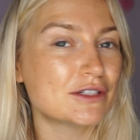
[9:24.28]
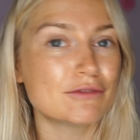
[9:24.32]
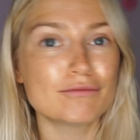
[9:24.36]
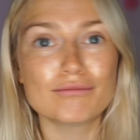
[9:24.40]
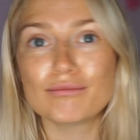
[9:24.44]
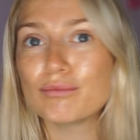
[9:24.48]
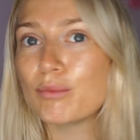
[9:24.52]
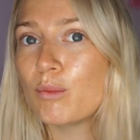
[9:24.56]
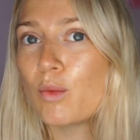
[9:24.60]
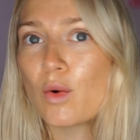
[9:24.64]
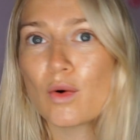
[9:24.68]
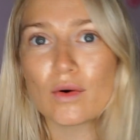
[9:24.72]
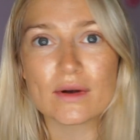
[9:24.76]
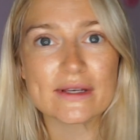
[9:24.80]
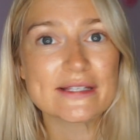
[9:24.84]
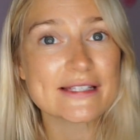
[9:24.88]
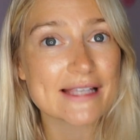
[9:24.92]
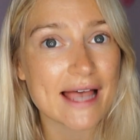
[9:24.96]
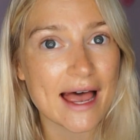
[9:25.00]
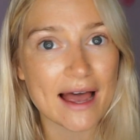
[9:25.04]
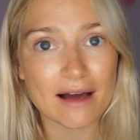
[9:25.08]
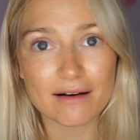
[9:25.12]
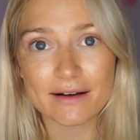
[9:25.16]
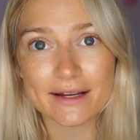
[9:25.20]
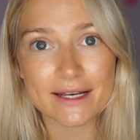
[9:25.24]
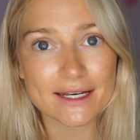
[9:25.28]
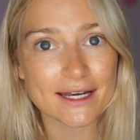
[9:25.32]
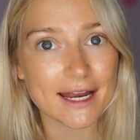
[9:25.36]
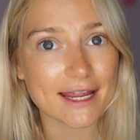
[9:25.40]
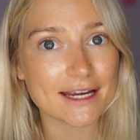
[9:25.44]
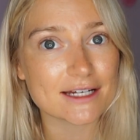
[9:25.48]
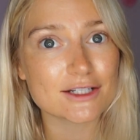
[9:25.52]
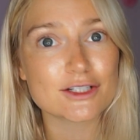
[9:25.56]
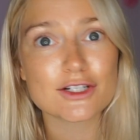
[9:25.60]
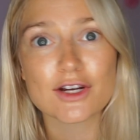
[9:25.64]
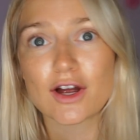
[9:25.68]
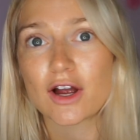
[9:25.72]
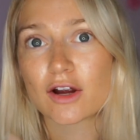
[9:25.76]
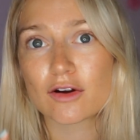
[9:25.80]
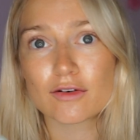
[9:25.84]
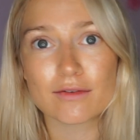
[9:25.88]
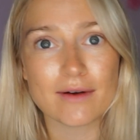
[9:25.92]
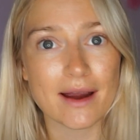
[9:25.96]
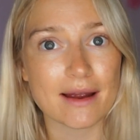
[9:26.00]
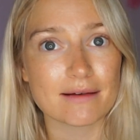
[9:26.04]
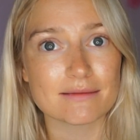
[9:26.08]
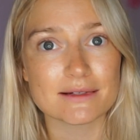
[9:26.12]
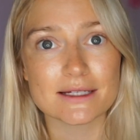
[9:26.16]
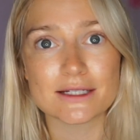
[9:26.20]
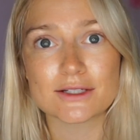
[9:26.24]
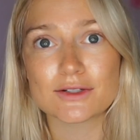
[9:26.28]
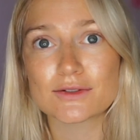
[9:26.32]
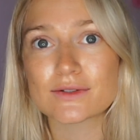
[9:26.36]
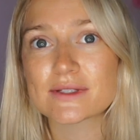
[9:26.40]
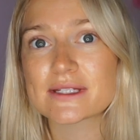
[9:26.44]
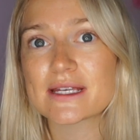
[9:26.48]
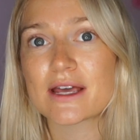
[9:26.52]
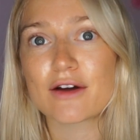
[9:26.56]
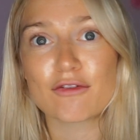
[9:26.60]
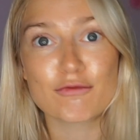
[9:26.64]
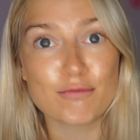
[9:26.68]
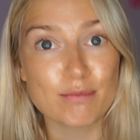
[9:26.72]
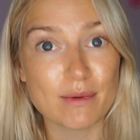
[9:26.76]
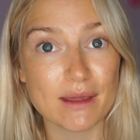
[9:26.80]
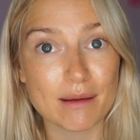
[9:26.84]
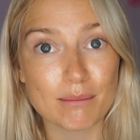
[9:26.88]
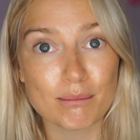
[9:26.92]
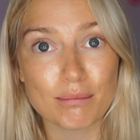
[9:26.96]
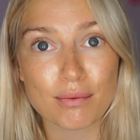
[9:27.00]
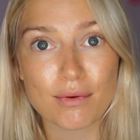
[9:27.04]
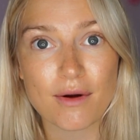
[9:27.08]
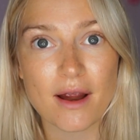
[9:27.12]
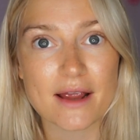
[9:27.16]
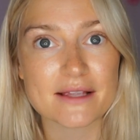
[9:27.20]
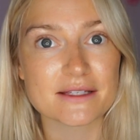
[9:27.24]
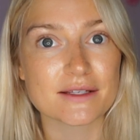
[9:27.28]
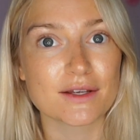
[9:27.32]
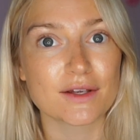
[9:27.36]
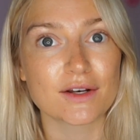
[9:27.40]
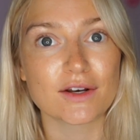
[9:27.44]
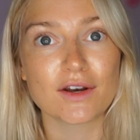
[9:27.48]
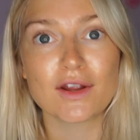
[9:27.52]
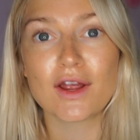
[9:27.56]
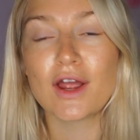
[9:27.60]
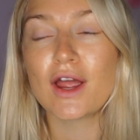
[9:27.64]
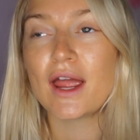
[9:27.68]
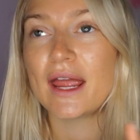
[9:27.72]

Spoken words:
walks out in nature, grounding yourself, being present,